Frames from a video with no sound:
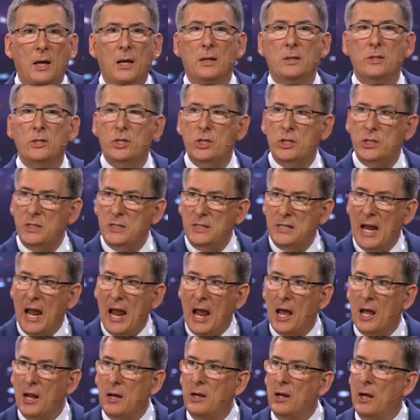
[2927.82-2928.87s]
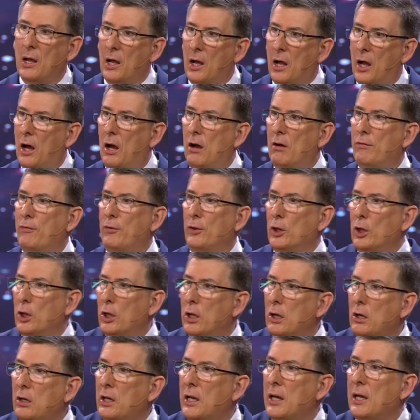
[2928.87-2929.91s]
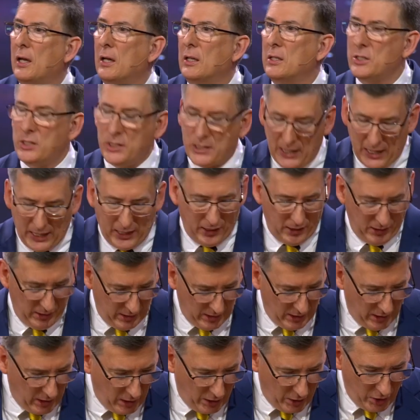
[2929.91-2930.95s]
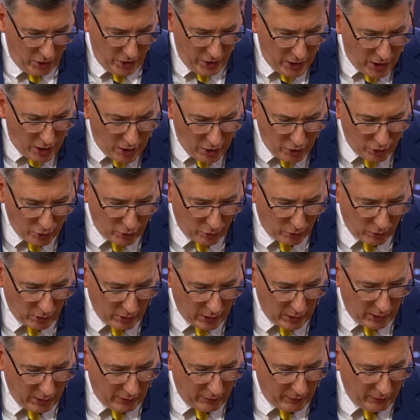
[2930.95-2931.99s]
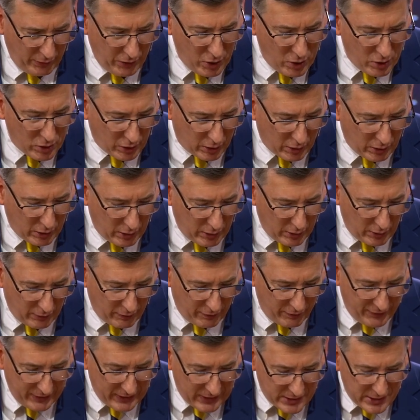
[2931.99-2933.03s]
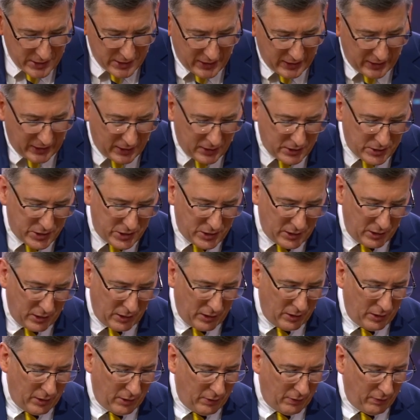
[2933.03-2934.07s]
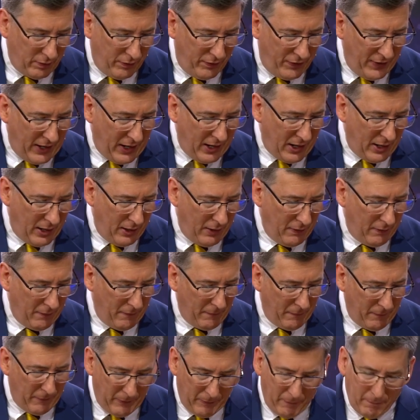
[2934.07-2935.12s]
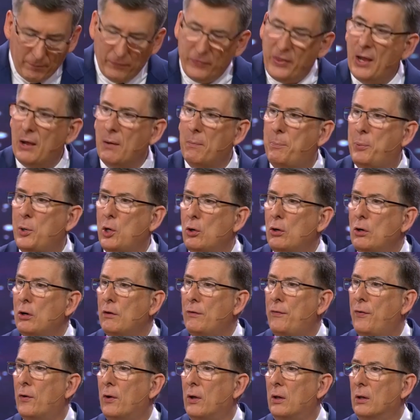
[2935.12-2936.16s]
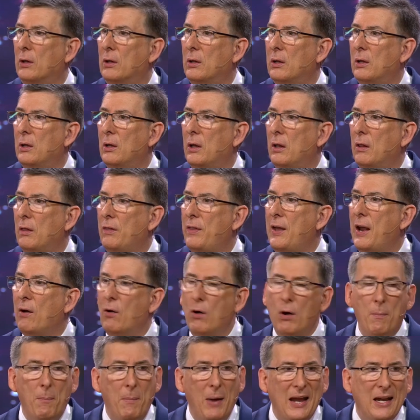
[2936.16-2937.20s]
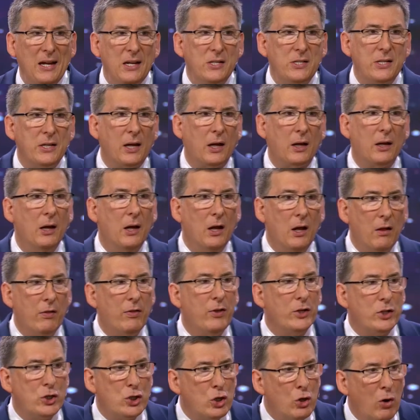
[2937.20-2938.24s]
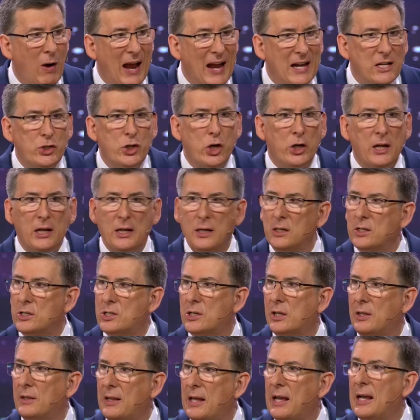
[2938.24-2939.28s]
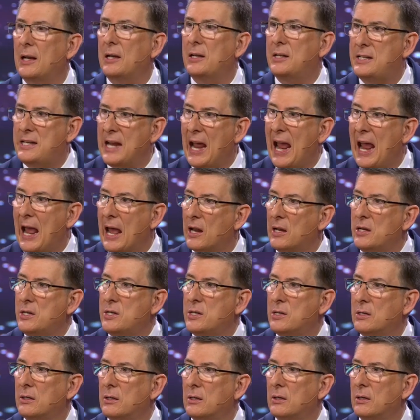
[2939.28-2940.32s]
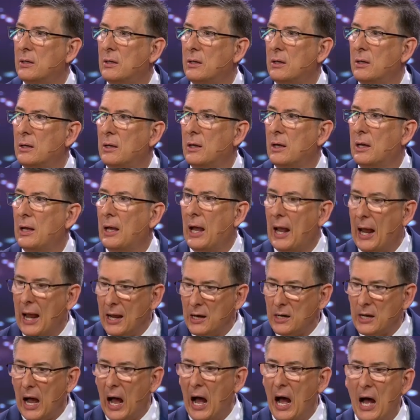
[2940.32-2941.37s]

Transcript: Instead of looking and saying, no, look, these things, they're, they're beautiful, they're amazing. The tragedy is that they're dead and